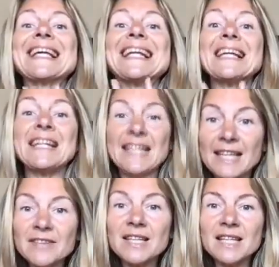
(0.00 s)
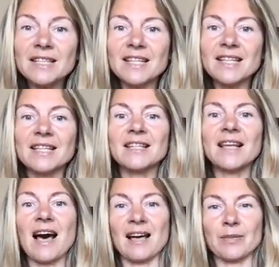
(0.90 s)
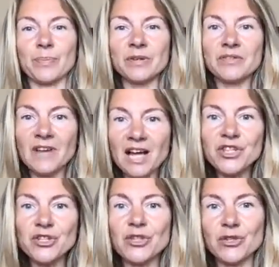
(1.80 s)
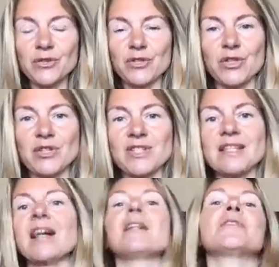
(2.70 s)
living in that perfection of yourself.